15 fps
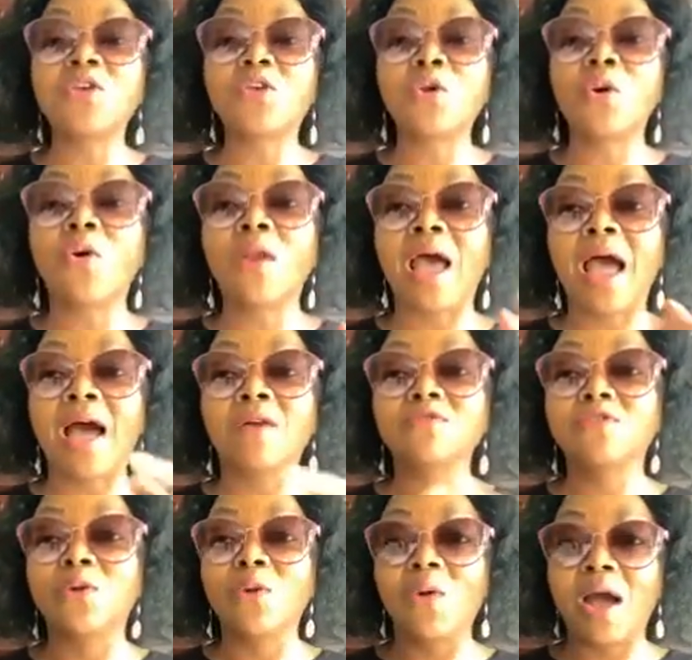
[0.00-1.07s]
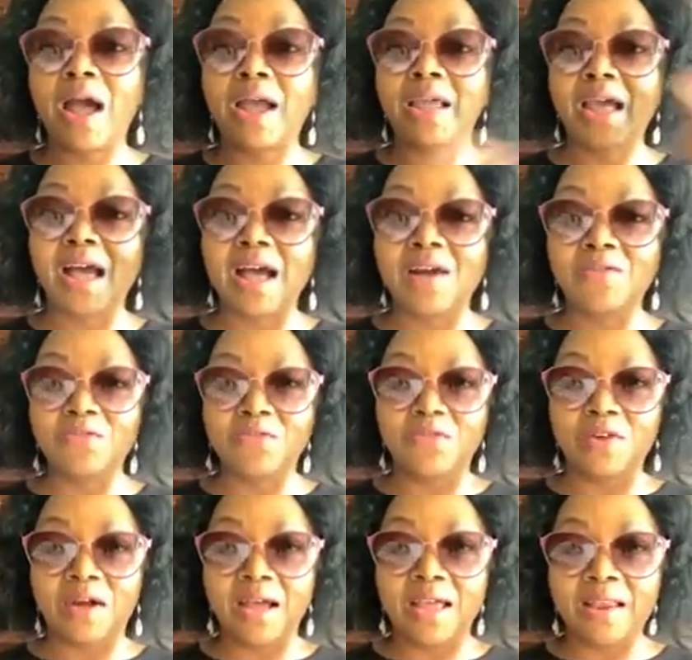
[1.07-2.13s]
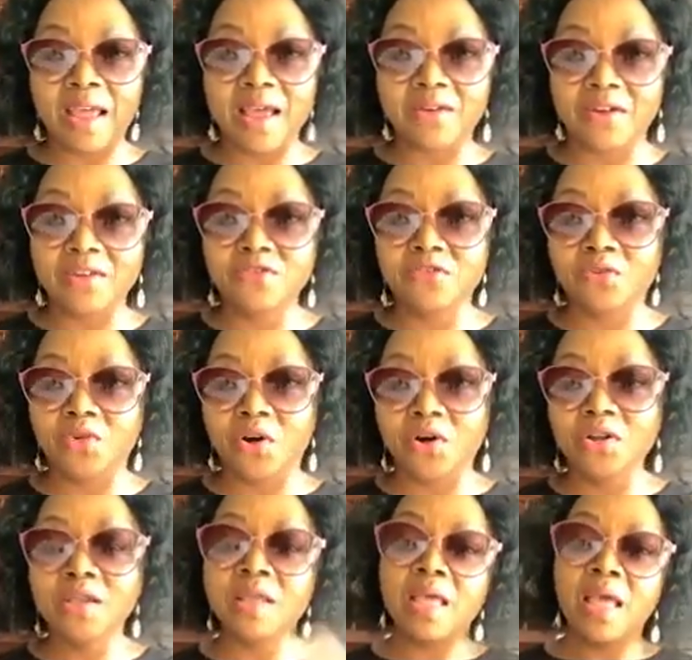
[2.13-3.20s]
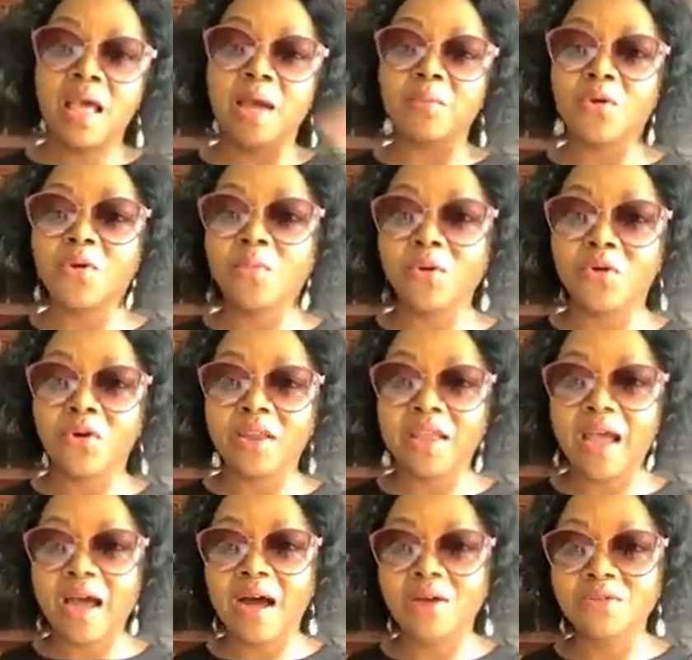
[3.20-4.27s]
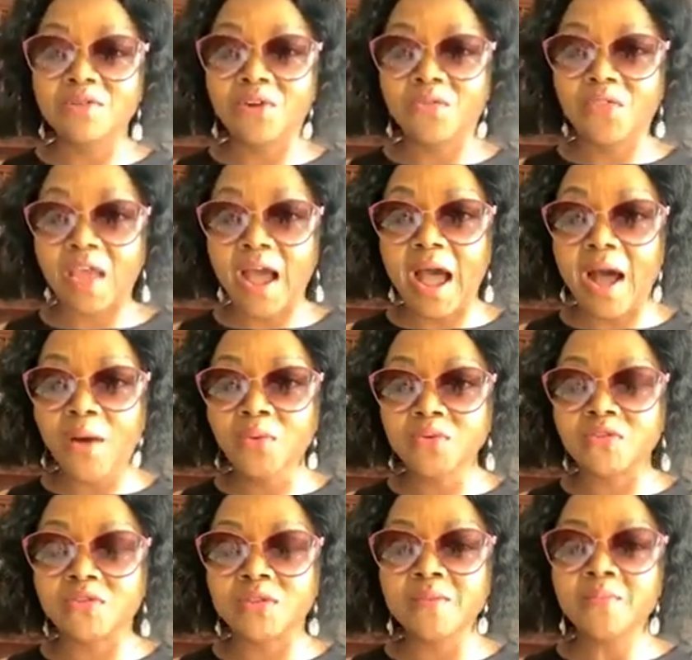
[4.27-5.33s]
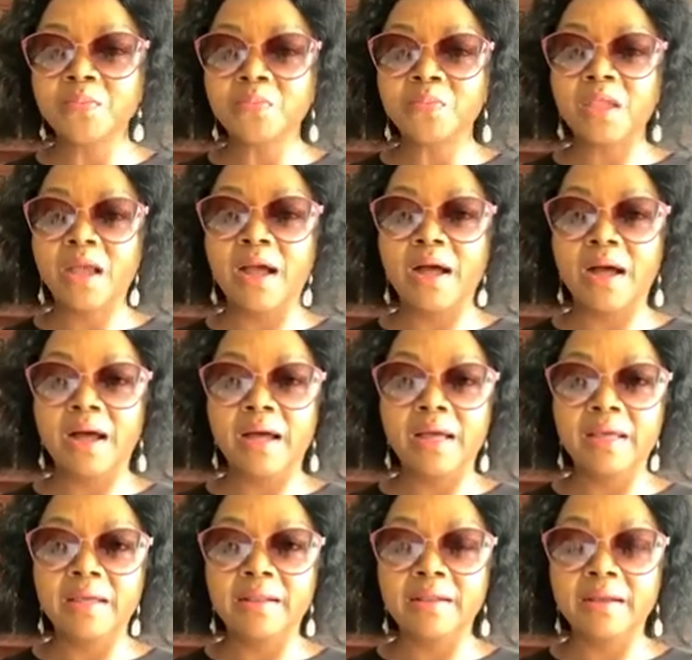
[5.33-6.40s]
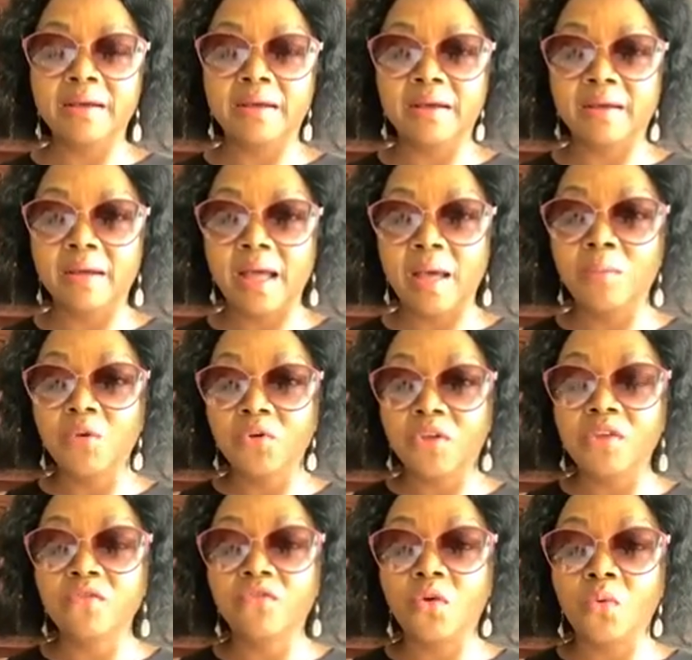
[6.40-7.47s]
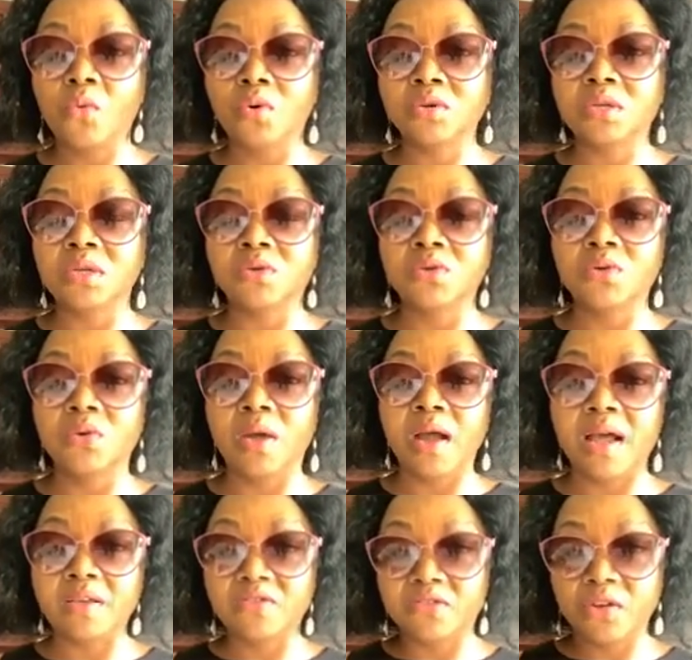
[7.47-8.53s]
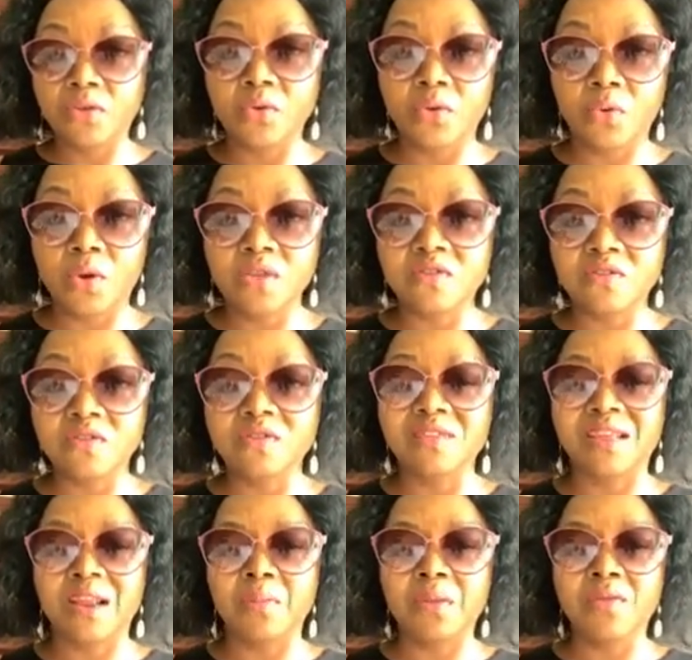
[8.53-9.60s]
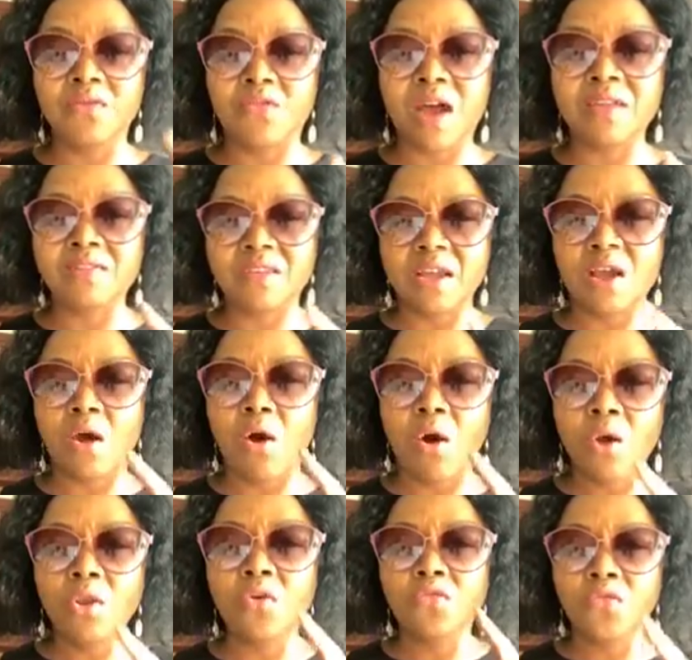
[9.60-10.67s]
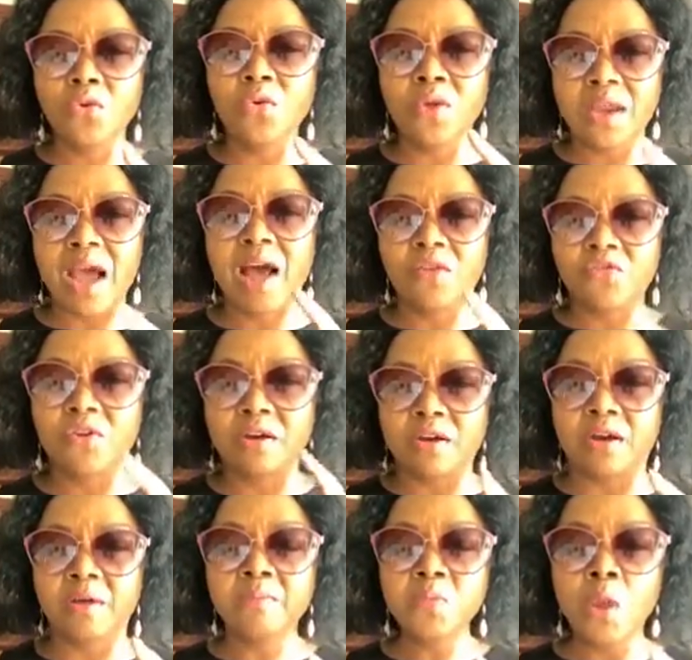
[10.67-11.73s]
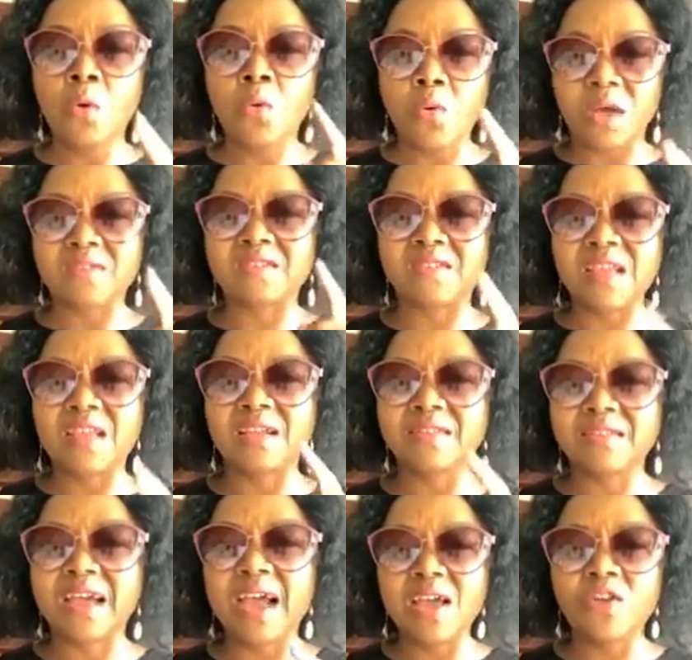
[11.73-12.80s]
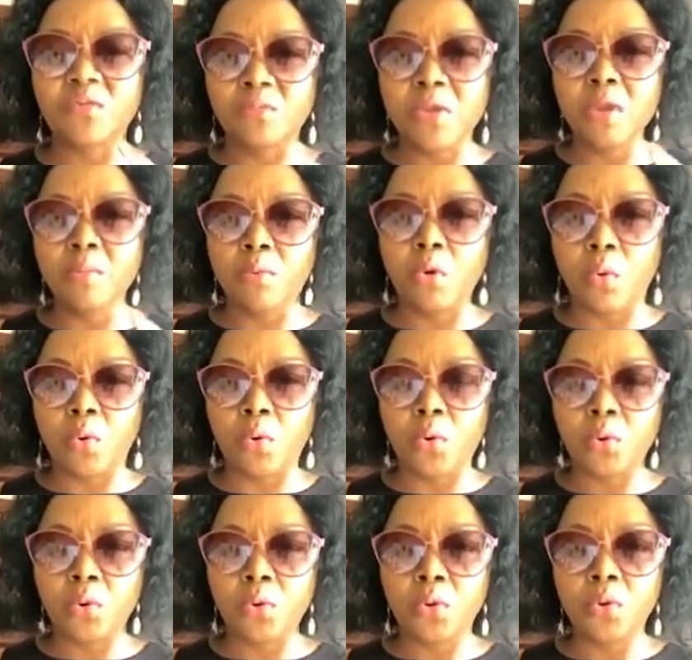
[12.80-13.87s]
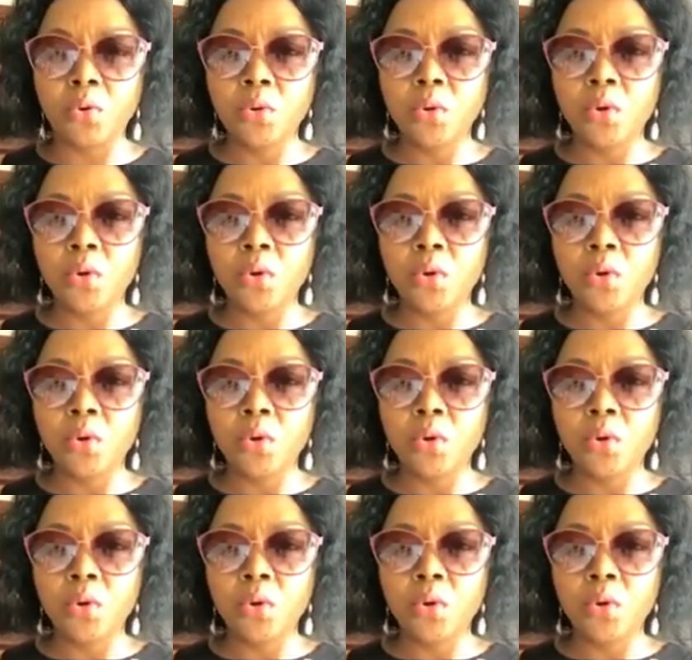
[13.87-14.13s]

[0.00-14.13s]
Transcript: And thank you all. I have to go. I have an errand to run. I'm going to be running out of the house. And I'm looking forward to answering your questions. And I'm inviting all of you in Africa who are sick and tired of being broke.